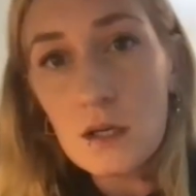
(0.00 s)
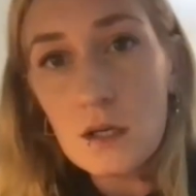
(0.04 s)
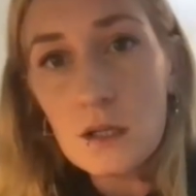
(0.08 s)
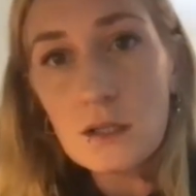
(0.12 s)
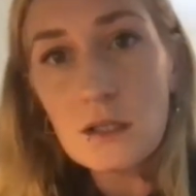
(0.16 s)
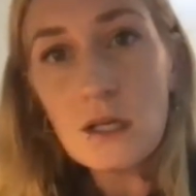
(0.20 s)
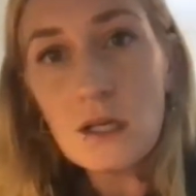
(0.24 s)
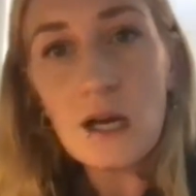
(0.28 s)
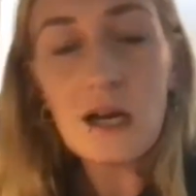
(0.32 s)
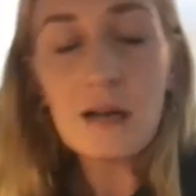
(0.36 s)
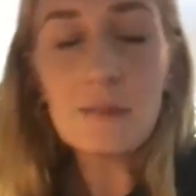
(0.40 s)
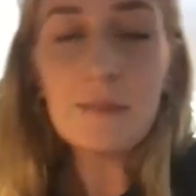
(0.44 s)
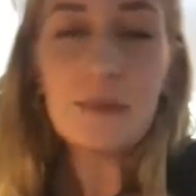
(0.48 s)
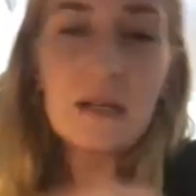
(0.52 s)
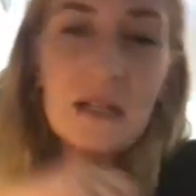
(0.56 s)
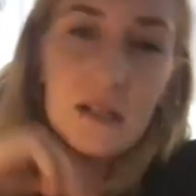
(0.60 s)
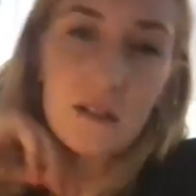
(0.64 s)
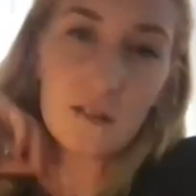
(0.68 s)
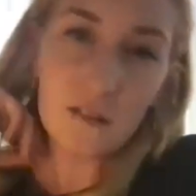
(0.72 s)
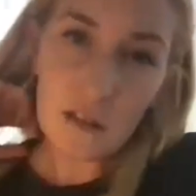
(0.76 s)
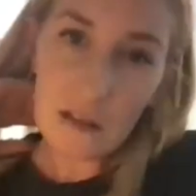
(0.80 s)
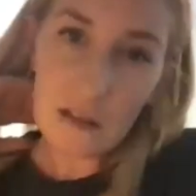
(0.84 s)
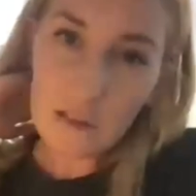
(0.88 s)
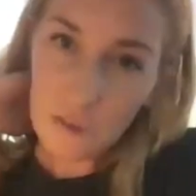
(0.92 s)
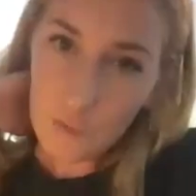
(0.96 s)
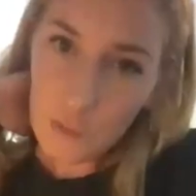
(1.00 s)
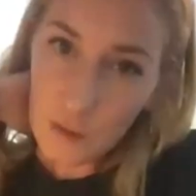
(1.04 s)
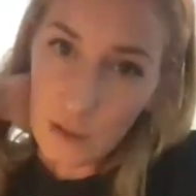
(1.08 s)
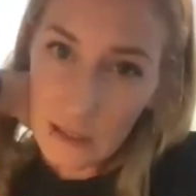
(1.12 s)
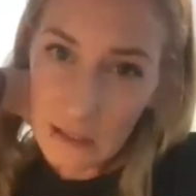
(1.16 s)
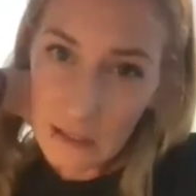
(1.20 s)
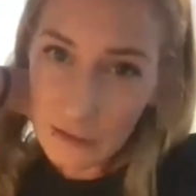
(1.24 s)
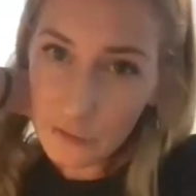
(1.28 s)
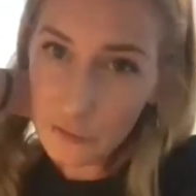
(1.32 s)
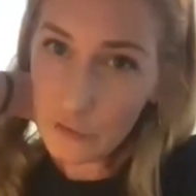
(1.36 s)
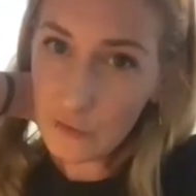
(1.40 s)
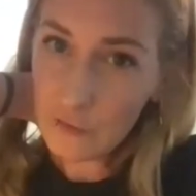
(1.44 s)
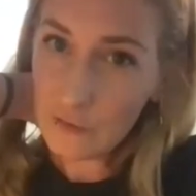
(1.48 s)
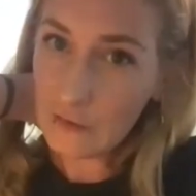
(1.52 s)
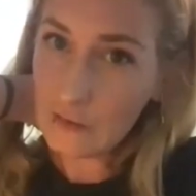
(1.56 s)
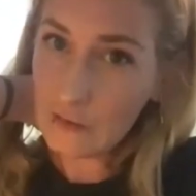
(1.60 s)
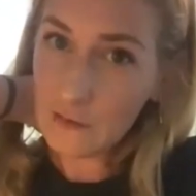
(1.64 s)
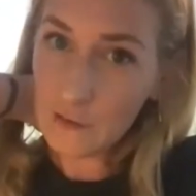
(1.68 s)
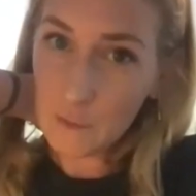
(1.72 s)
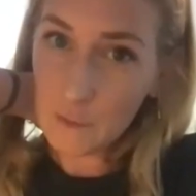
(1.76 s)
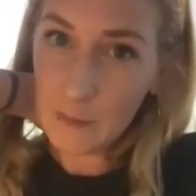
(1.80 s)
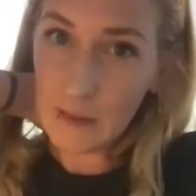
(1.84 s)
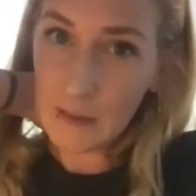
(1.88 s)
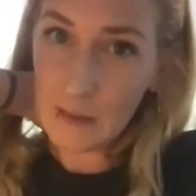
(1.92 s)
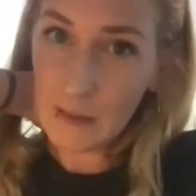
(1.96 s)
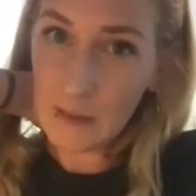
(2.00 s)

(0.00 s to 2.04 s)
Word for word: Yeah, I mean, it's really interesting to me.